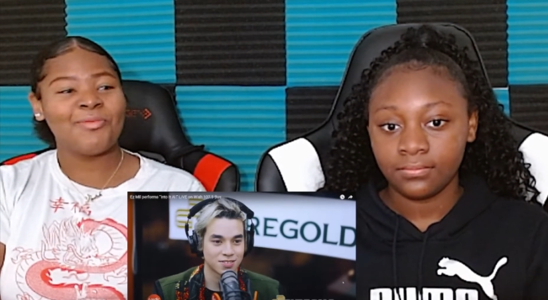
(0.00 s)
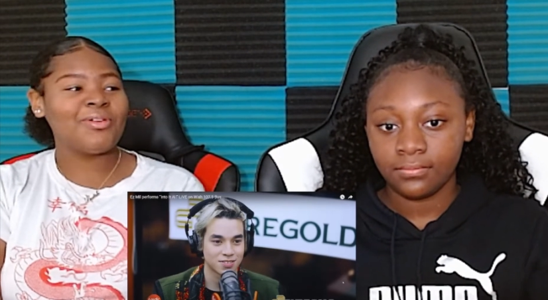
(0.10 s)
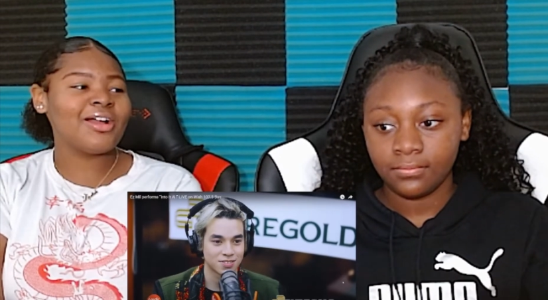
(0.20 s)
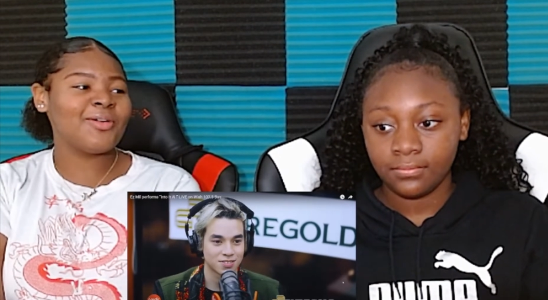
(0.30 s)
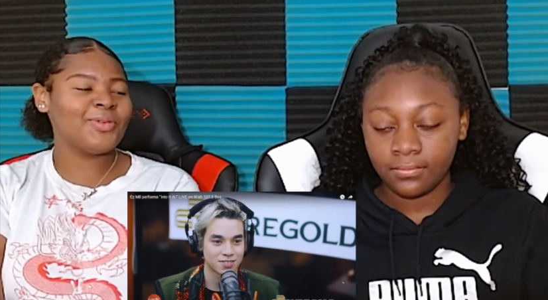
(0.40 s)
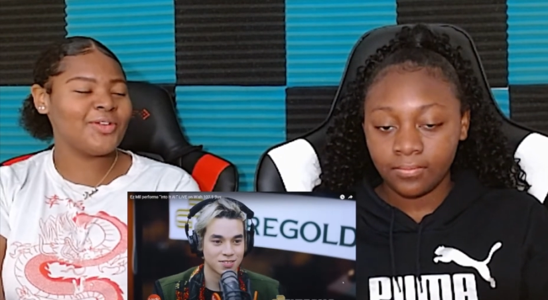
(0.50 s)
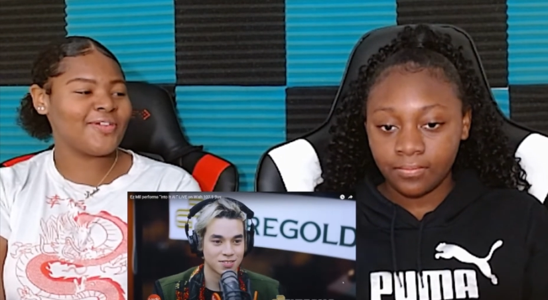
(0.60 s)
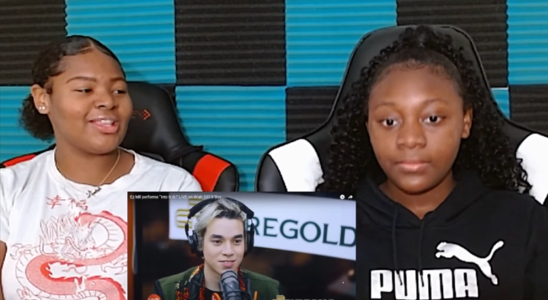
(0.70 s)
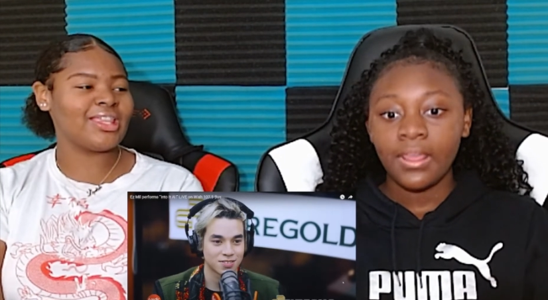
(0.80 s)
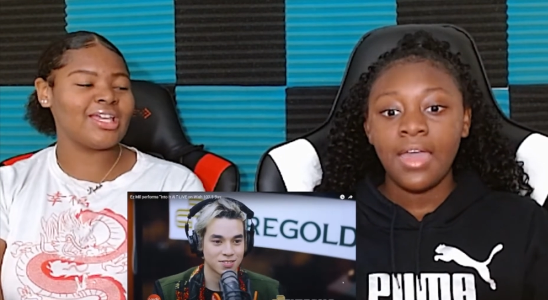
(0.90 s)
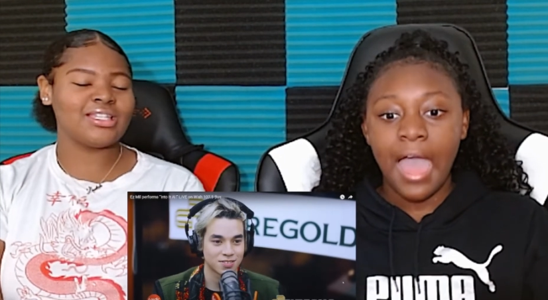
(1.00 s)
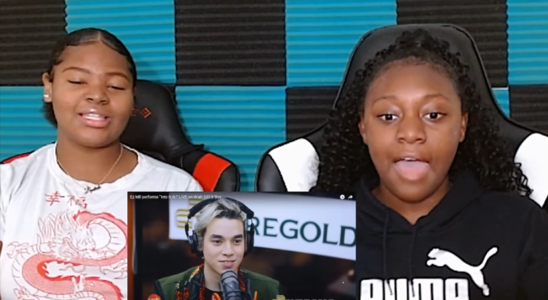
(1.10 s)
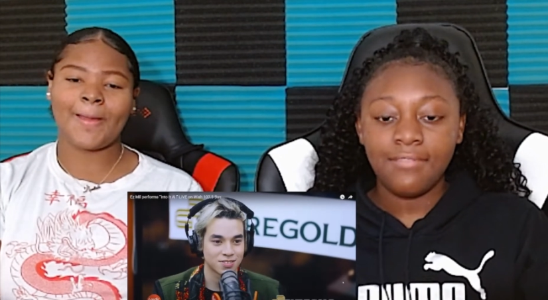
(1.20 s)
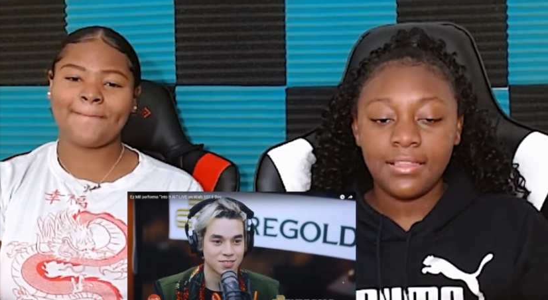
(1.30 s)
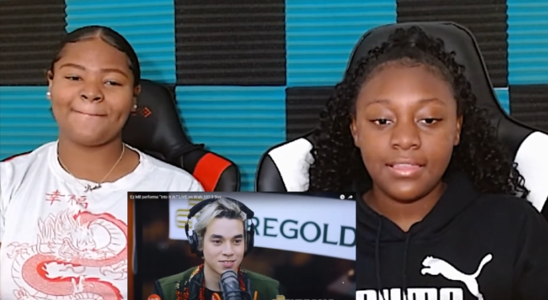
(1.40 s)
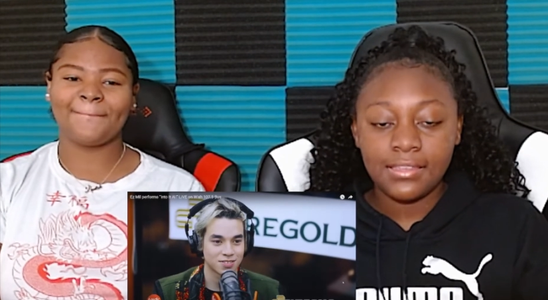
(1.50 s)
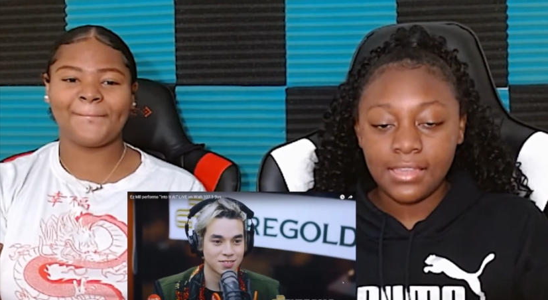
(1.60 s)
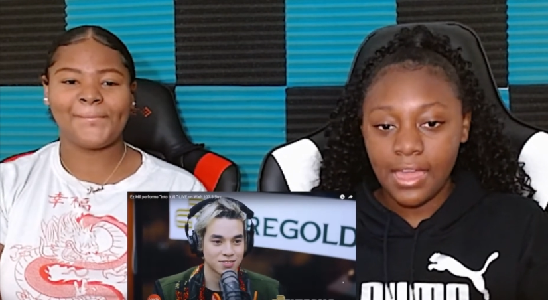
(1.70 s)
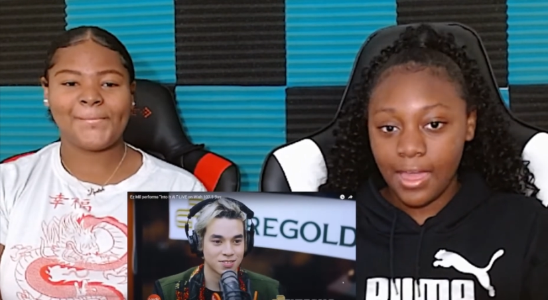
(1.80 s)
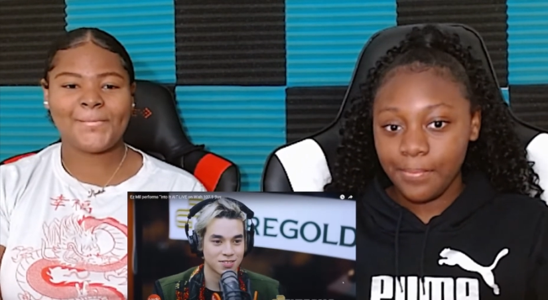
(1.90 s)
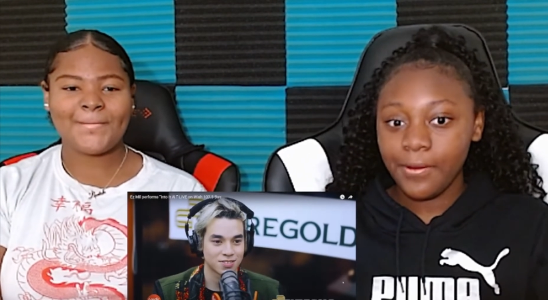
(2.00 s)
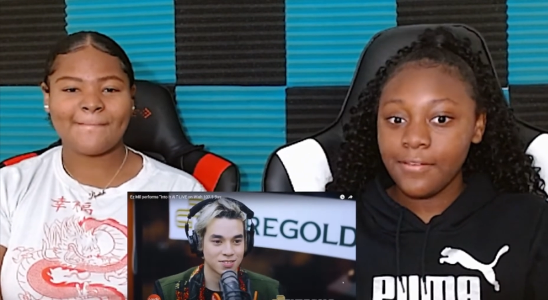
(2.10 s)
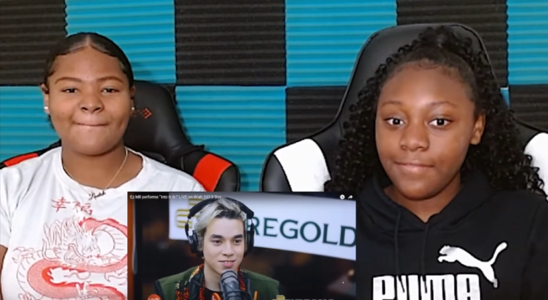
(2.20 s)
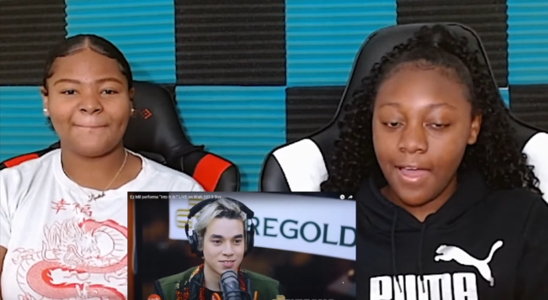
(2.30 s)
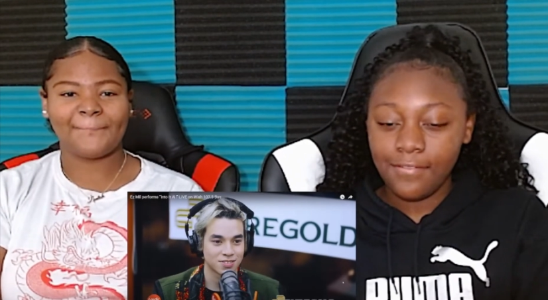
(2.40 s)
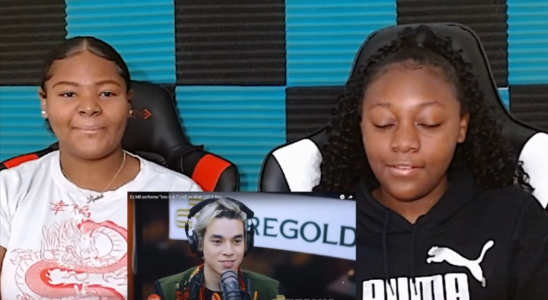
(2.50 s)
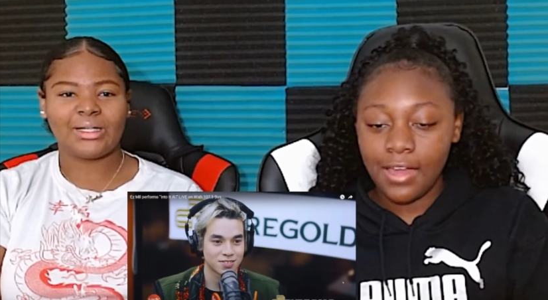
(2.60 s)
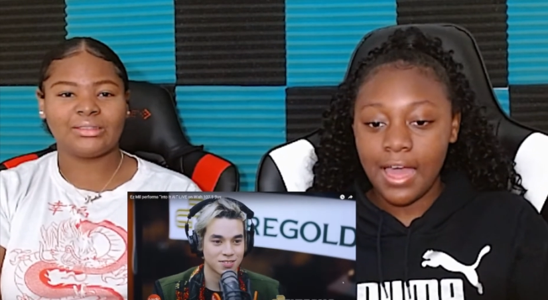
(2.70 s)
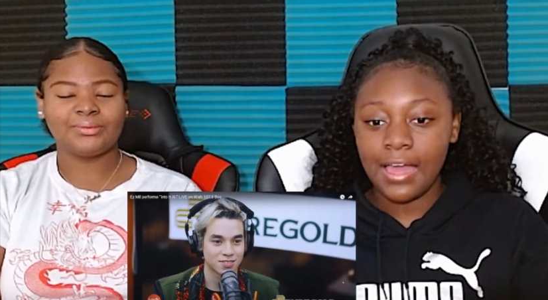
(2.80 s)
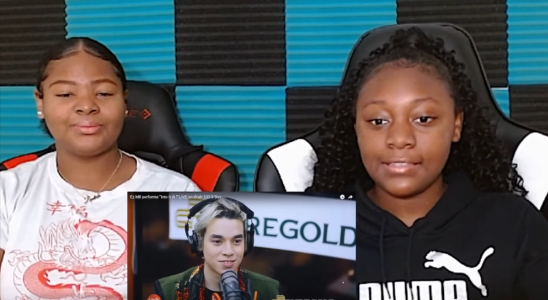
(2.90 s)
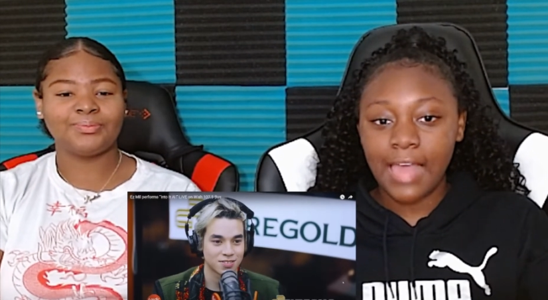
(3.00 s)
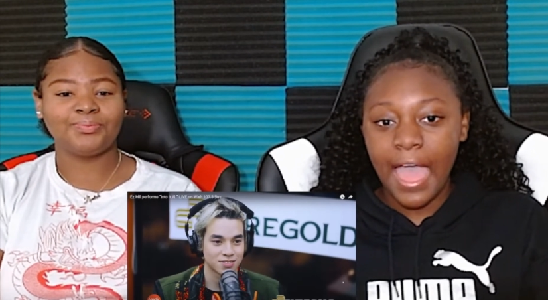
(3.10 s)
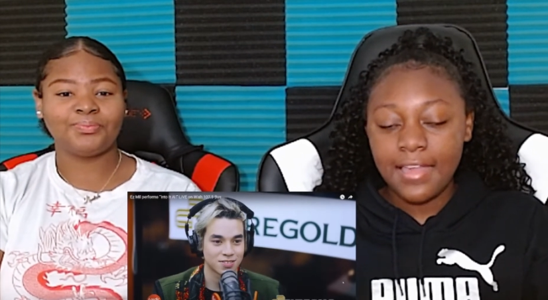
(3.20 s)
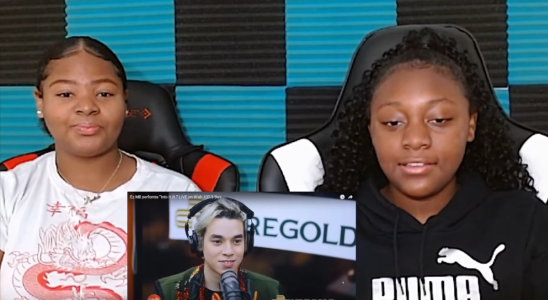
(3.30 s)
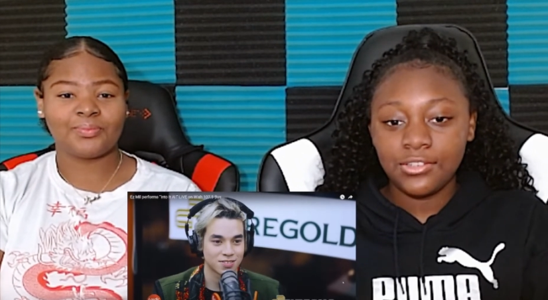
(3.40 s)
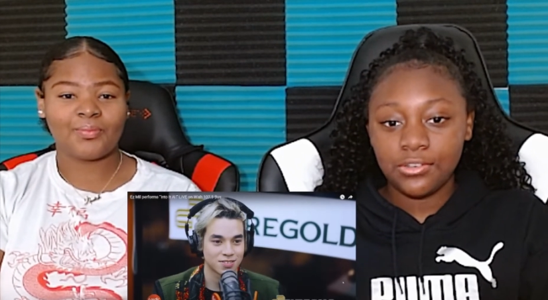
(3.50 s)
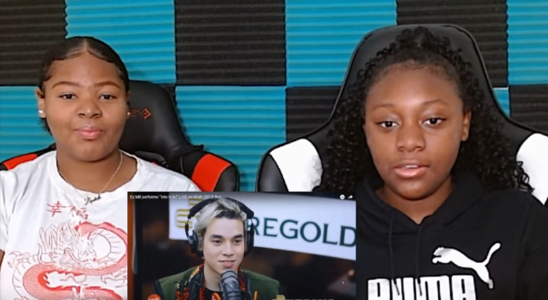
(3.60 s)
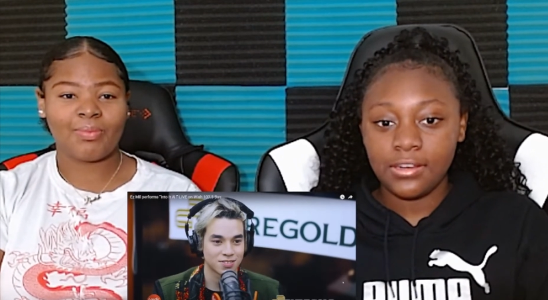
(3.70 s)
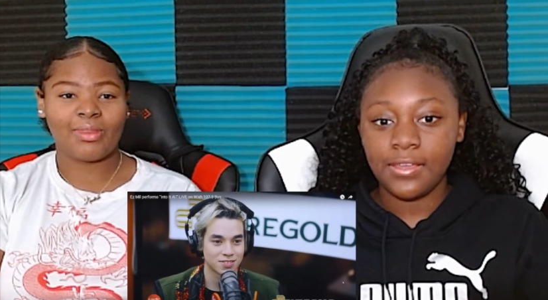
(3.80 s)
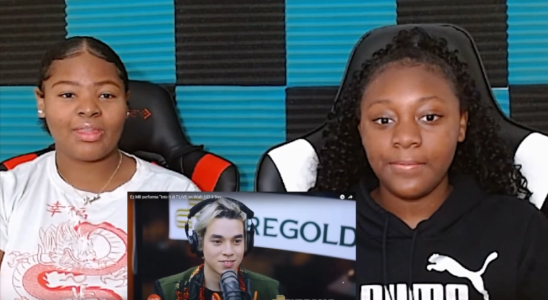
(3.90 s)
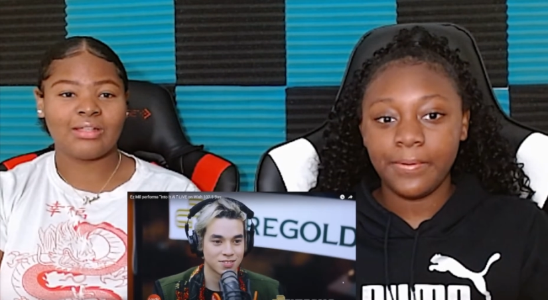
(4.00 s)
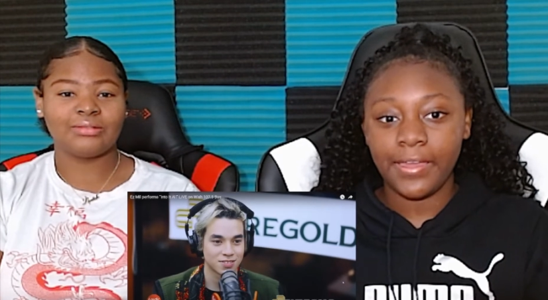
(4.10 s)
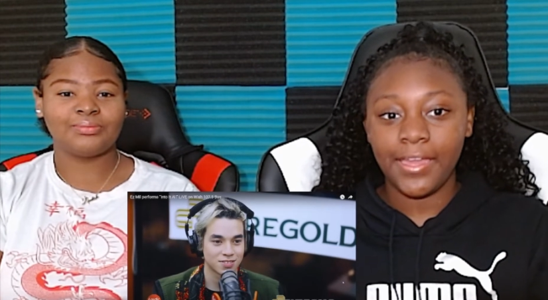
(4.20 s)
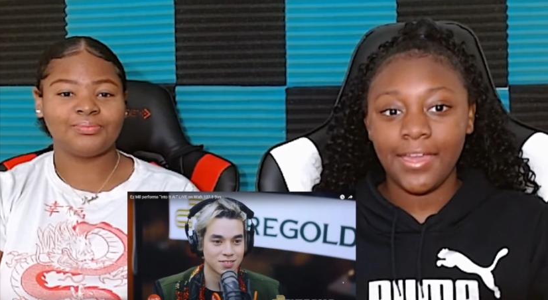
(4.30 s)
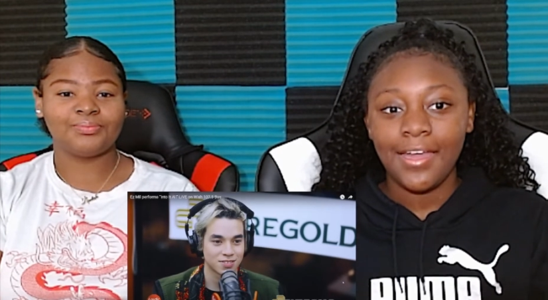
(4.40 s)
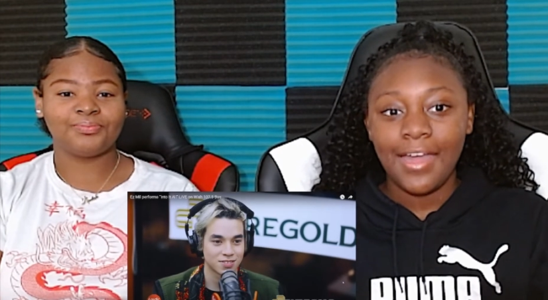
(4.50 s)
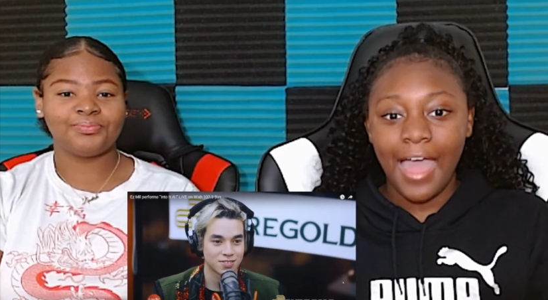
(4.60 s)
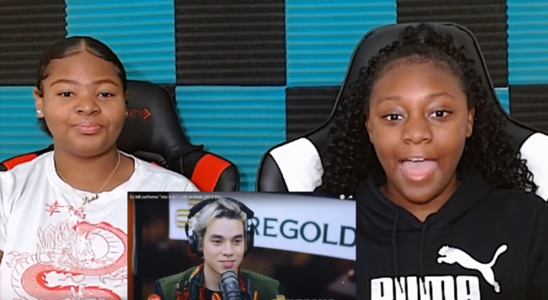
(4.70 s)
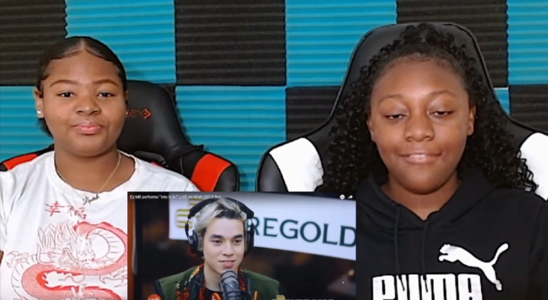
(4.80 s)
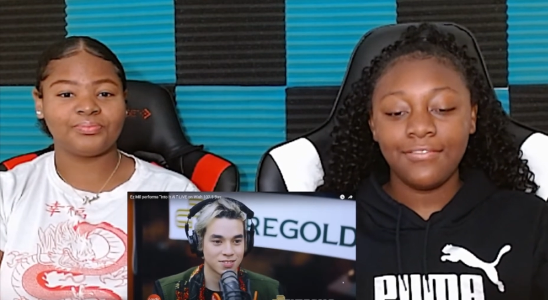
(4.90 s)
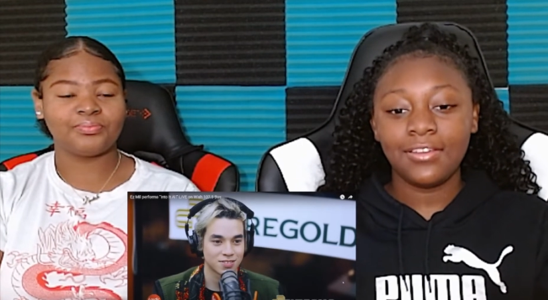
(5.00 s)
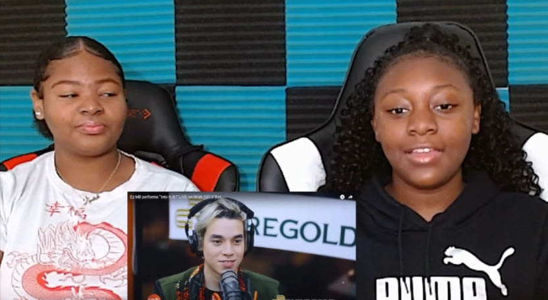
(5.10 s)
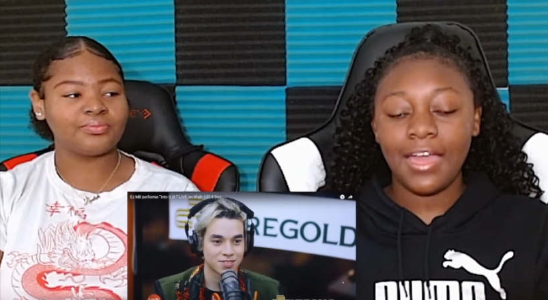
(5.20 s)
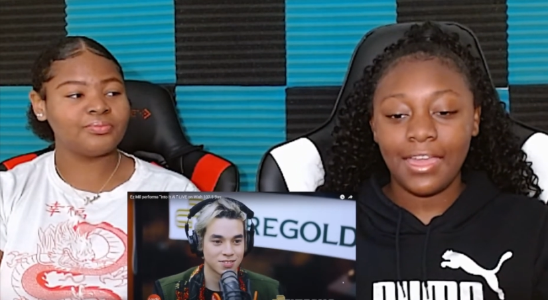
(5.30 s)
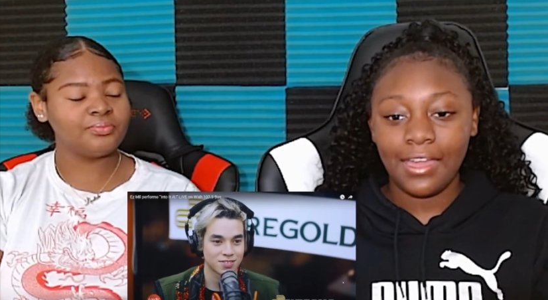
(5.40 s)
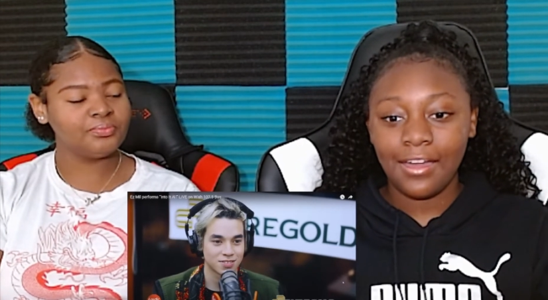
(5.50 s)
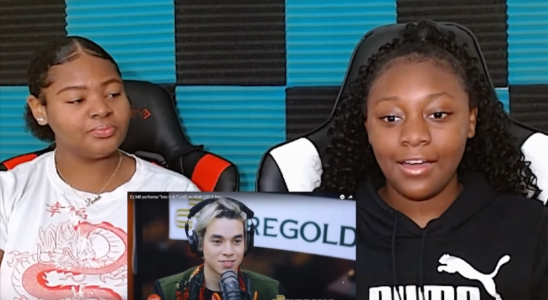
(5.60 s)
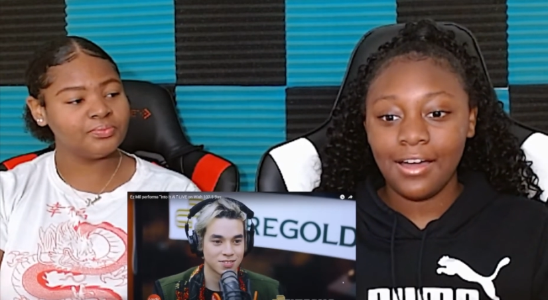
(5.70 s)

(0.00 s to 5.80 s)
Speaker 1: But what do you rate this?
Speaker 2: I rate this a eight point five, you guys. I enjoyed it, but I feel like